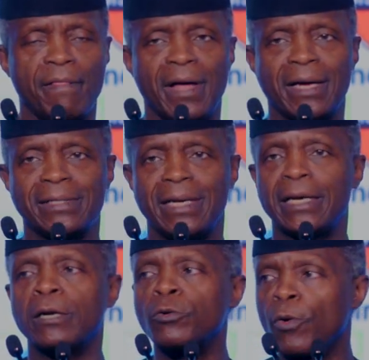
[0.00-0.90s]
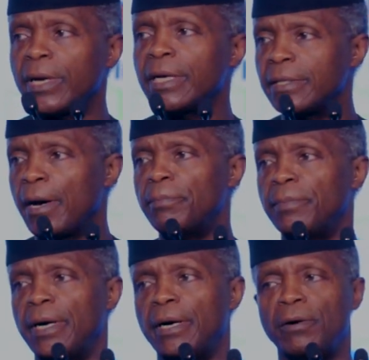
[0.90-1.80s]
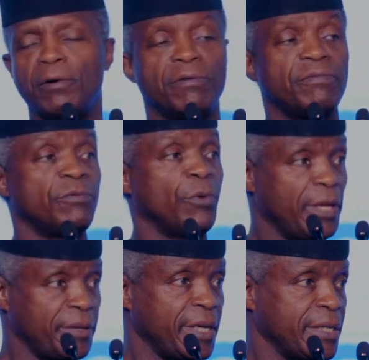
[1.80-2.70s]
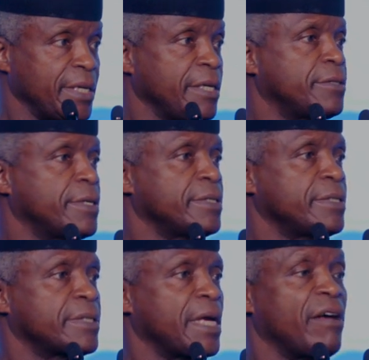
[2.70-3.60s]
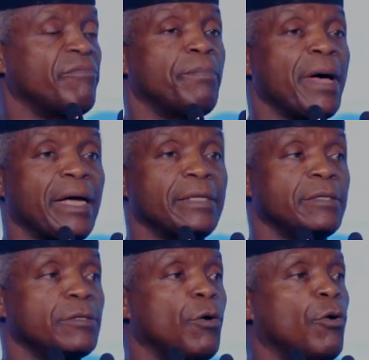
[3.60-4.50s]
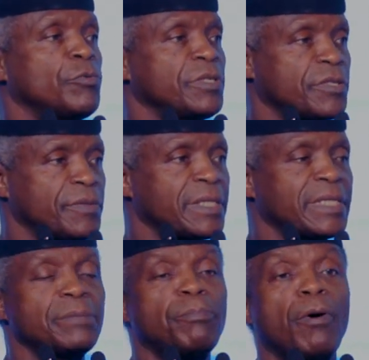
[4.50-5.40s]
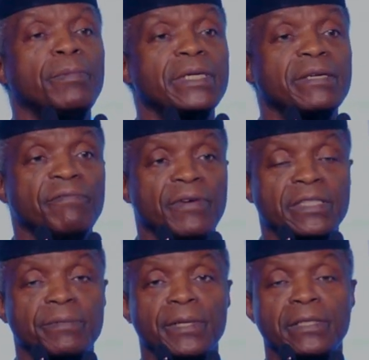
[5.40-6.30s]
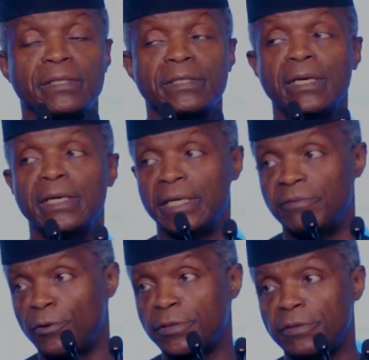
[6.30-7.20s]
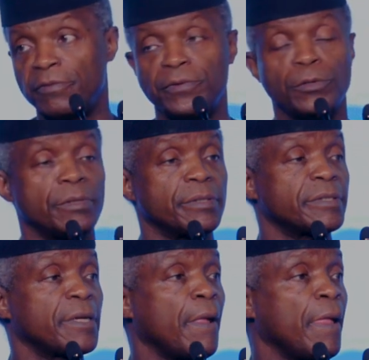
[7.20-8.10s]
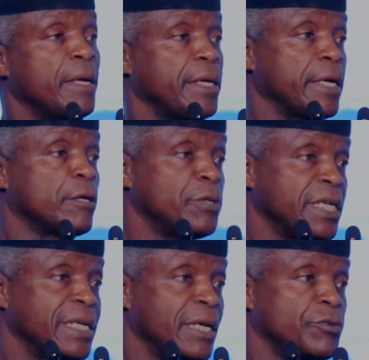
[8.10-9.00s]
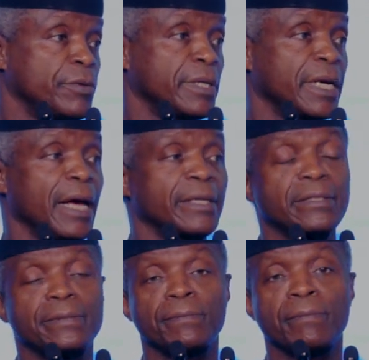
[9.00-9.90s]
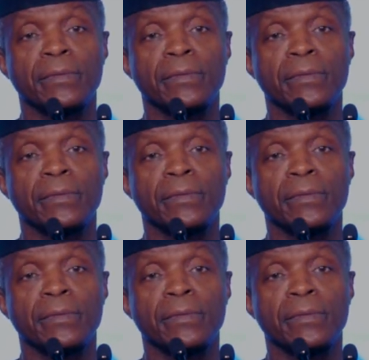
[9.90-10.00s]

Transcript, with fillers: that a growing number of wealthier nations have banned or restricted public investments in fossil fuels, including natural gas.